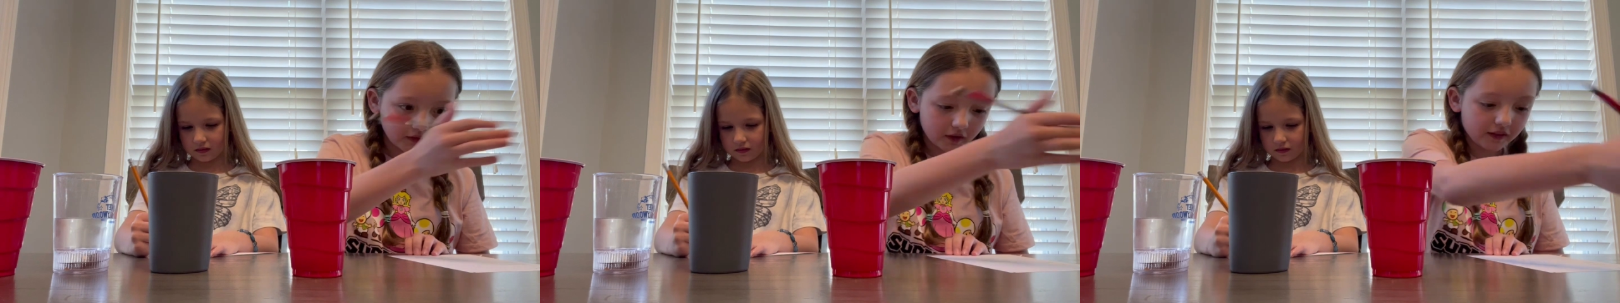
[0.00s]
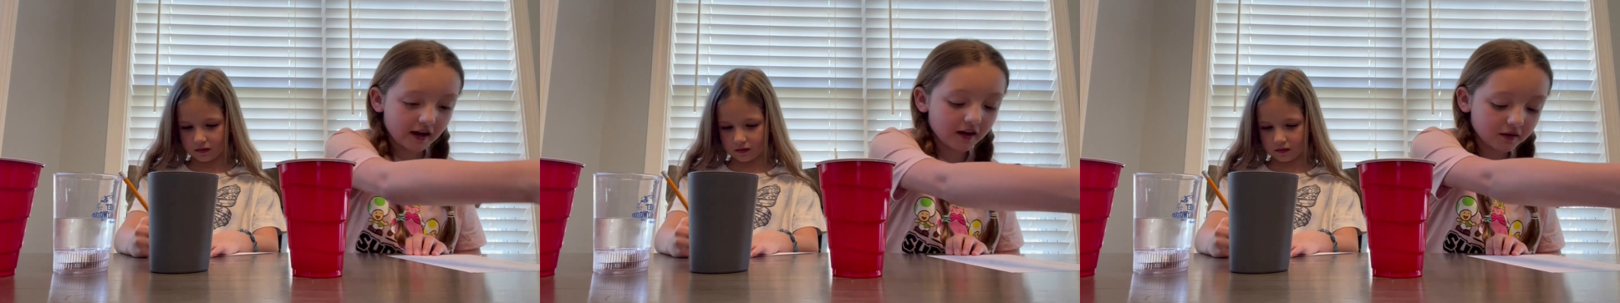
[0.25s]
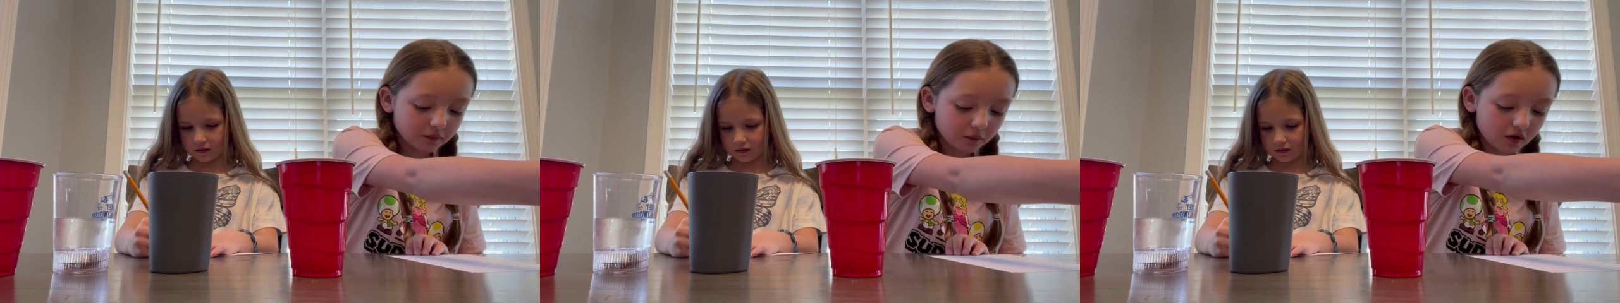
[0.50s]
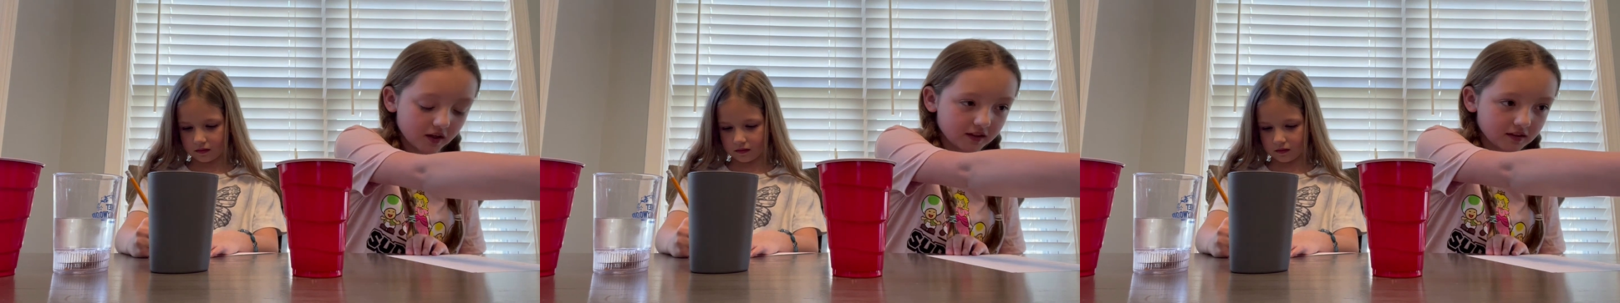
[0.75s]
Speaker 1: That
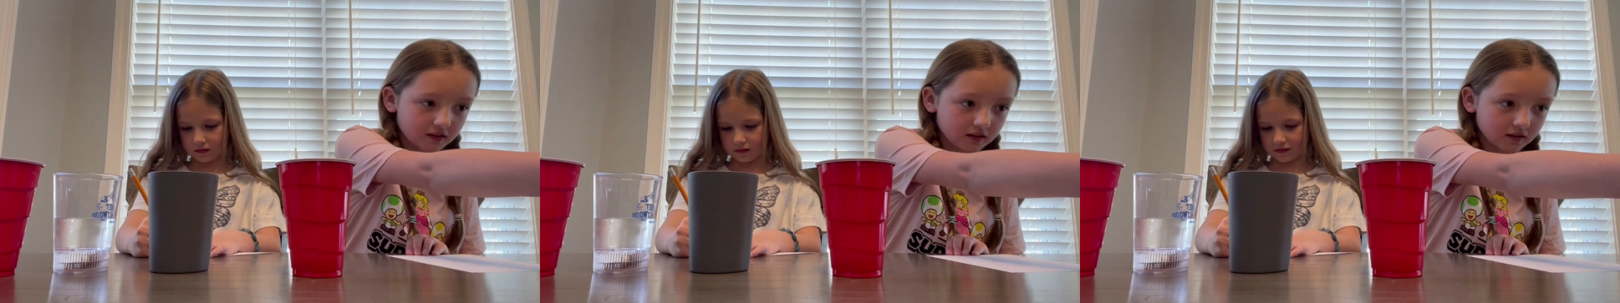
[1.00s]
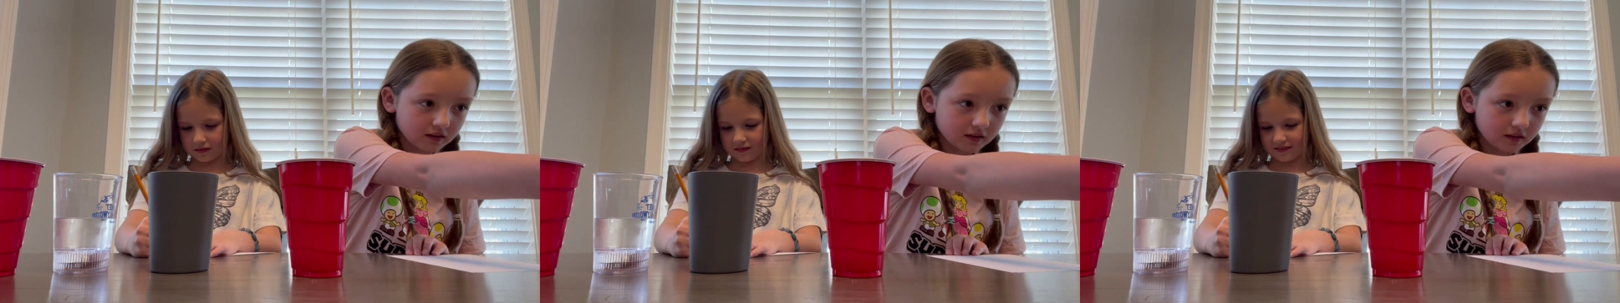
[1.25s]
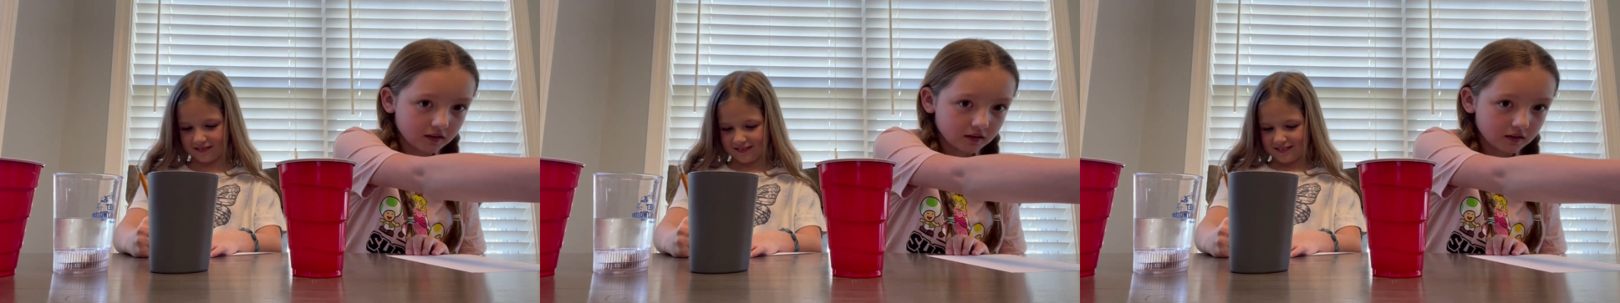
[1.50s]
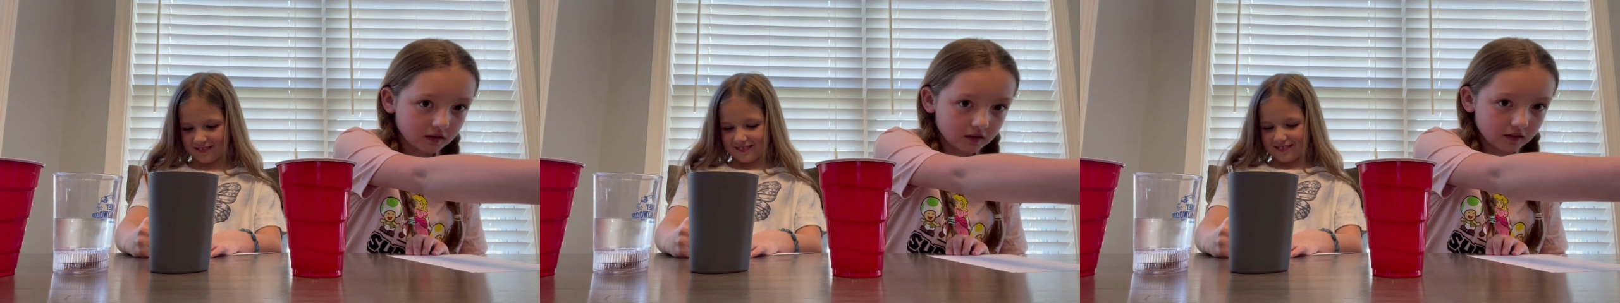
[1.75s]
one
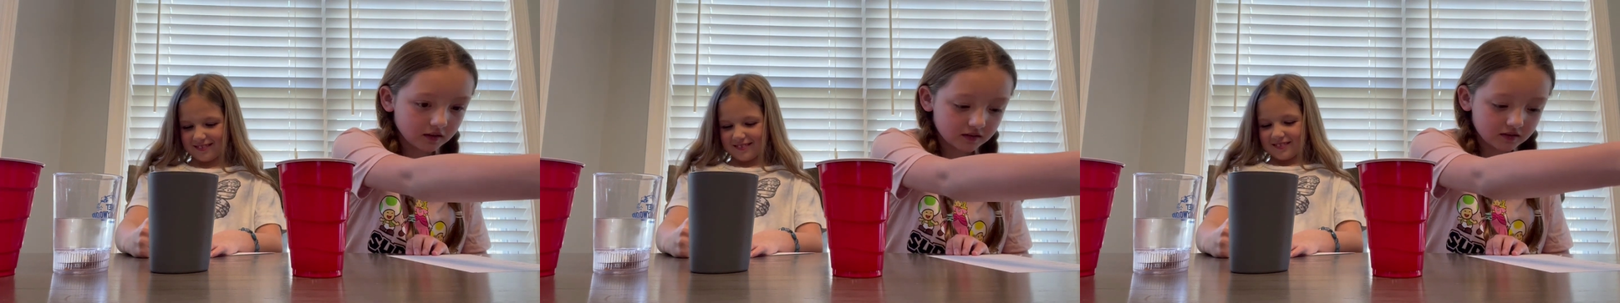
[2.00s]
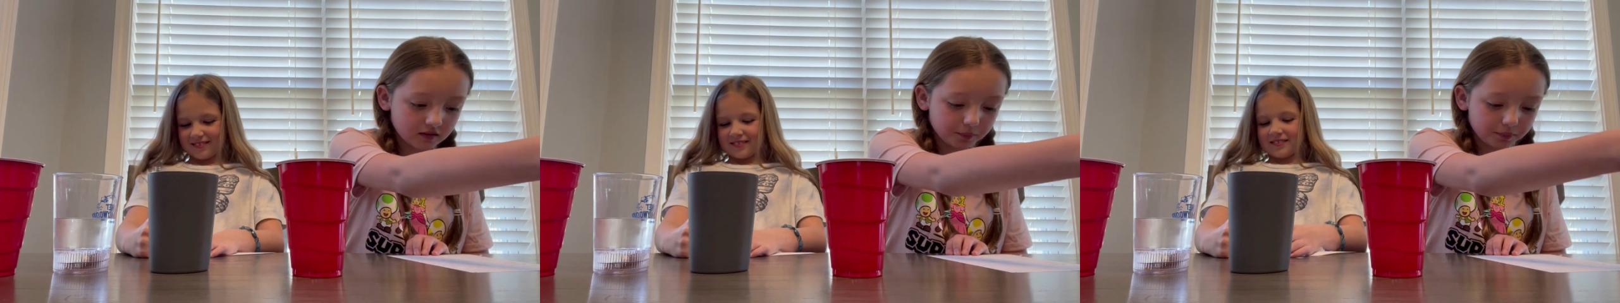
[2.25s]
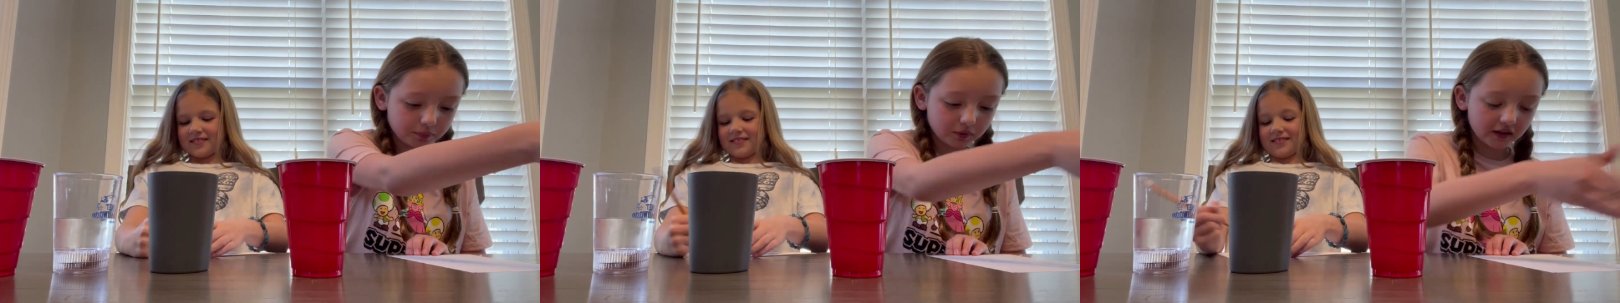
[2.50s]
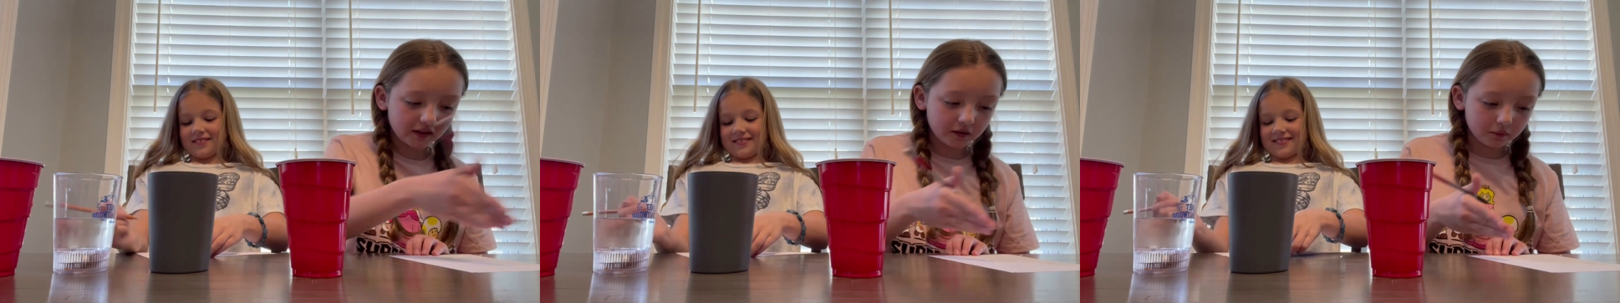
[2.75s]
is the
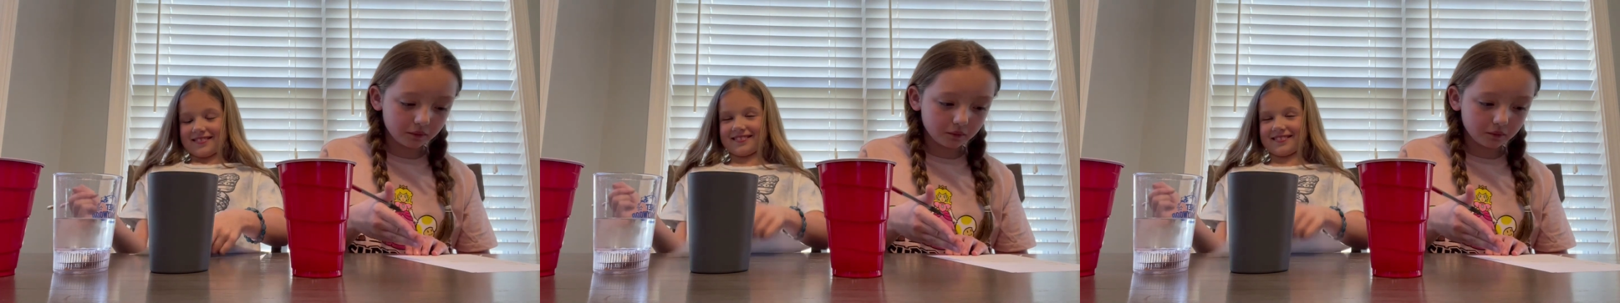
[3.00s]
planet